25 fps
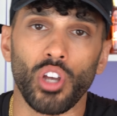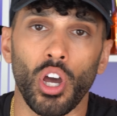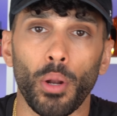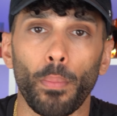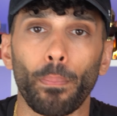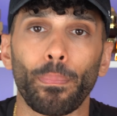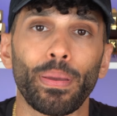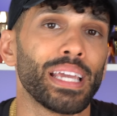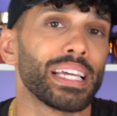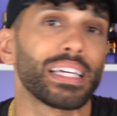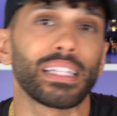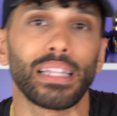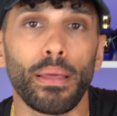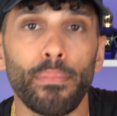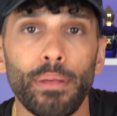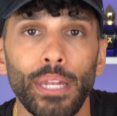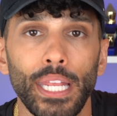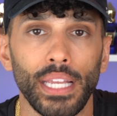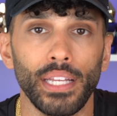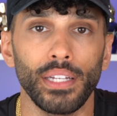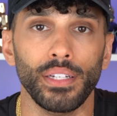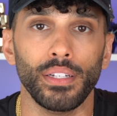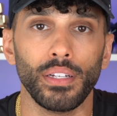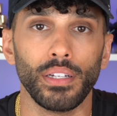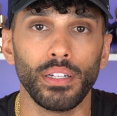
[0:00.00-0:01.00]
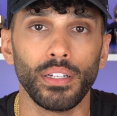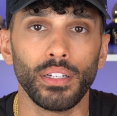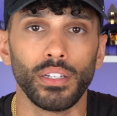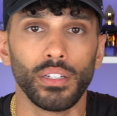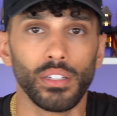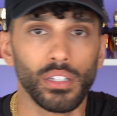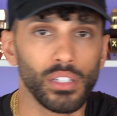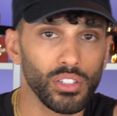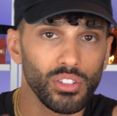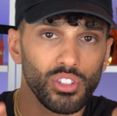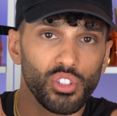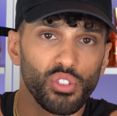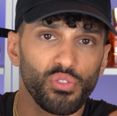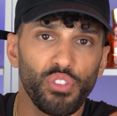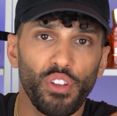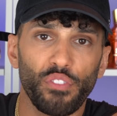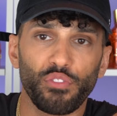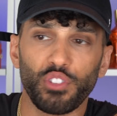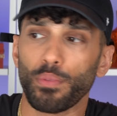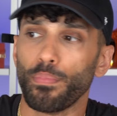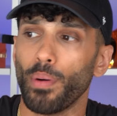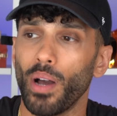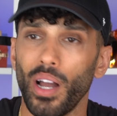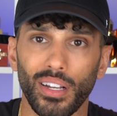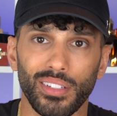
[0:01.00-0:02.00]
on a pink lemonade? It's
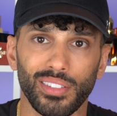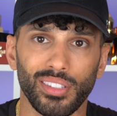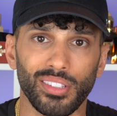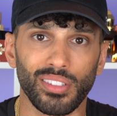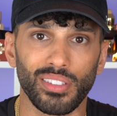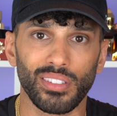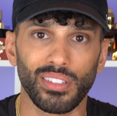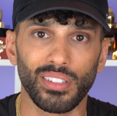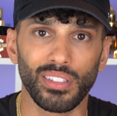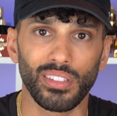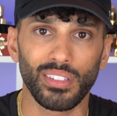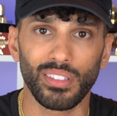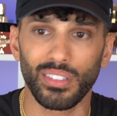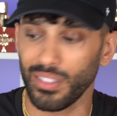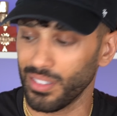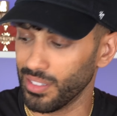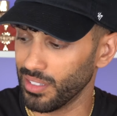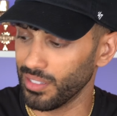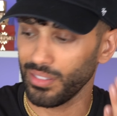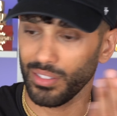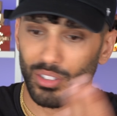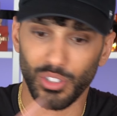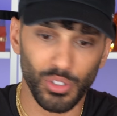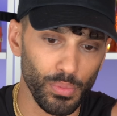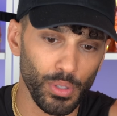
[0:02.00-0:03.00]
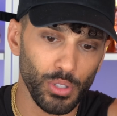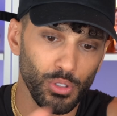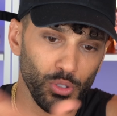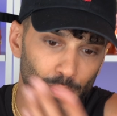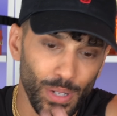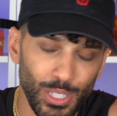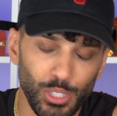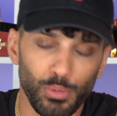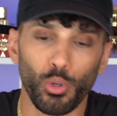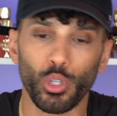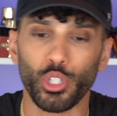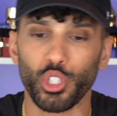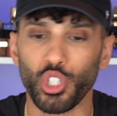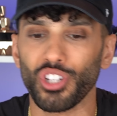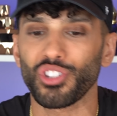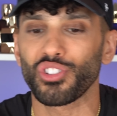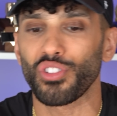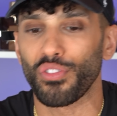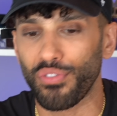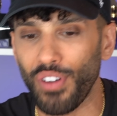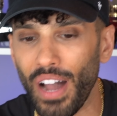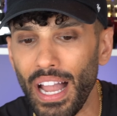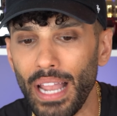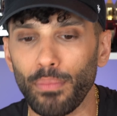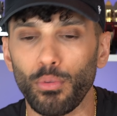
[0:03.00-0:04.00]
50 bucks. It's much more
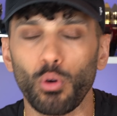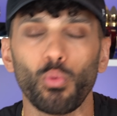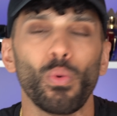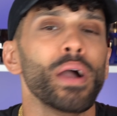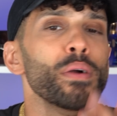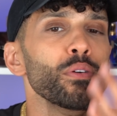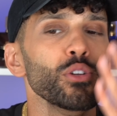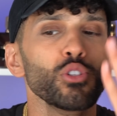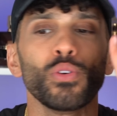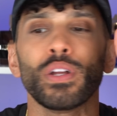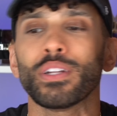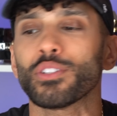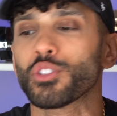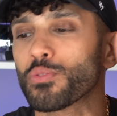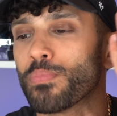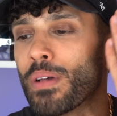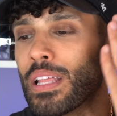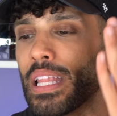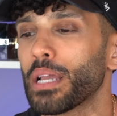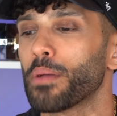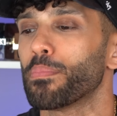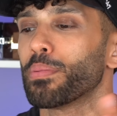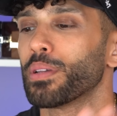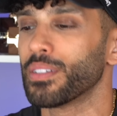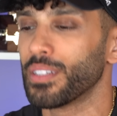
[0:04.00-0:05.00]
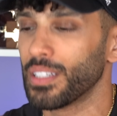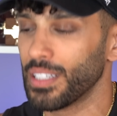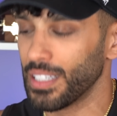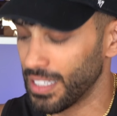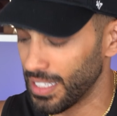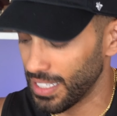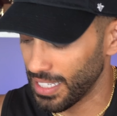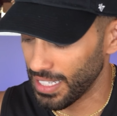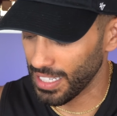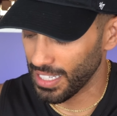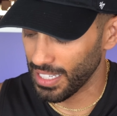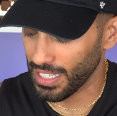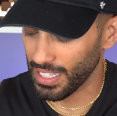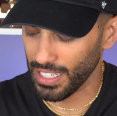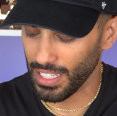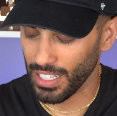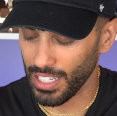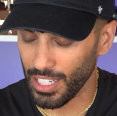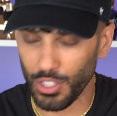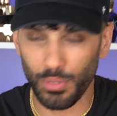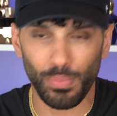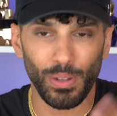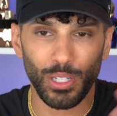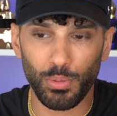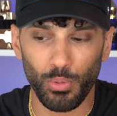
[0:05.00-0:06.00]
justifiable. Why would you want to smell like a...
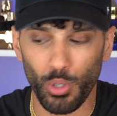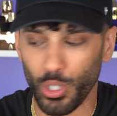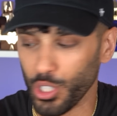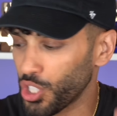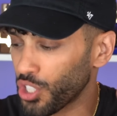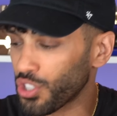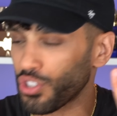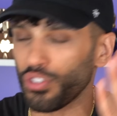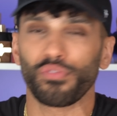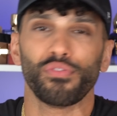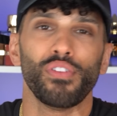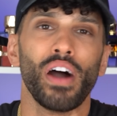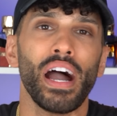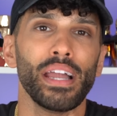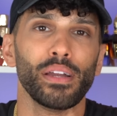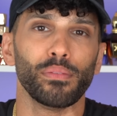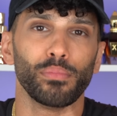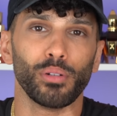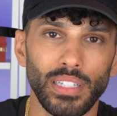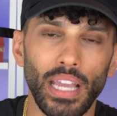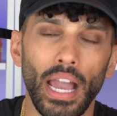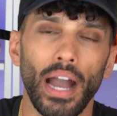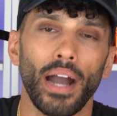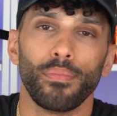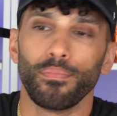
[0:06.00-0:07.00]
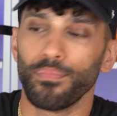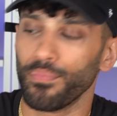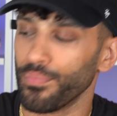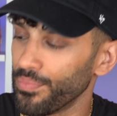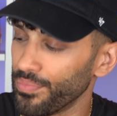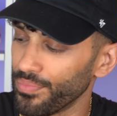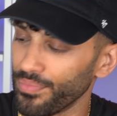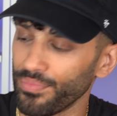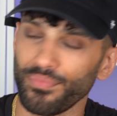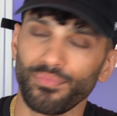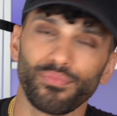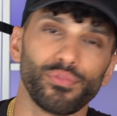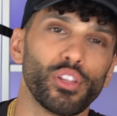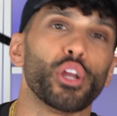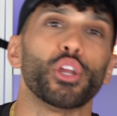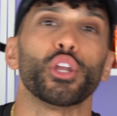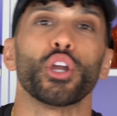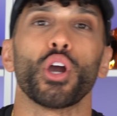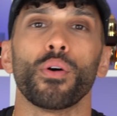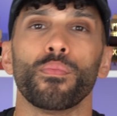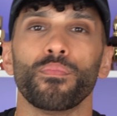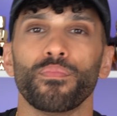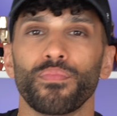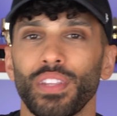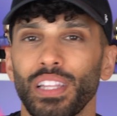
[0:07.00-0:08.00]
It's much more justifiable. Yeah, there you
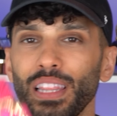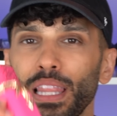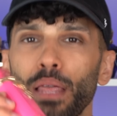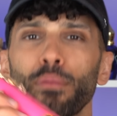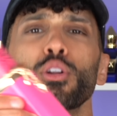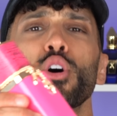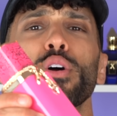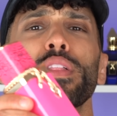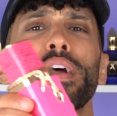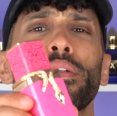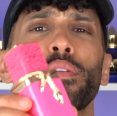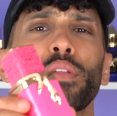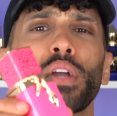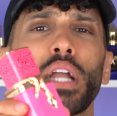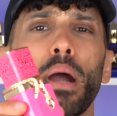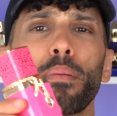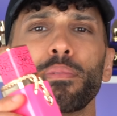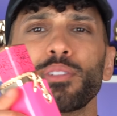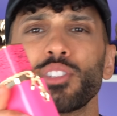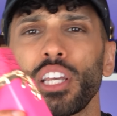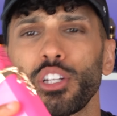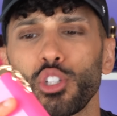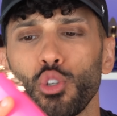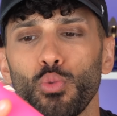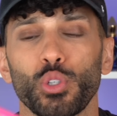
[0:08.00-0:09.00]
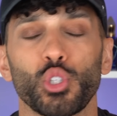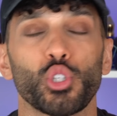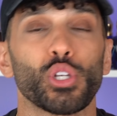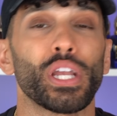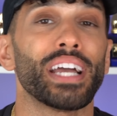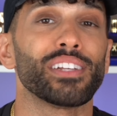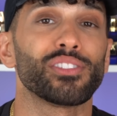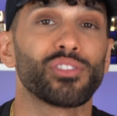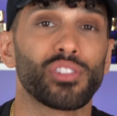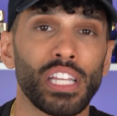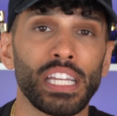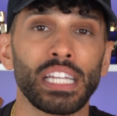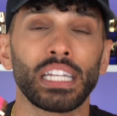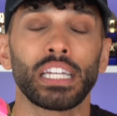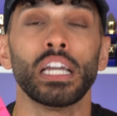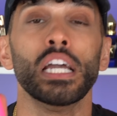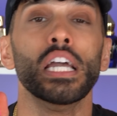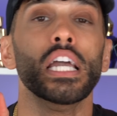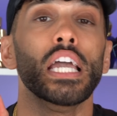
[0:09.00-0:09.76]
go. Let me know down in the comment section what you guys think,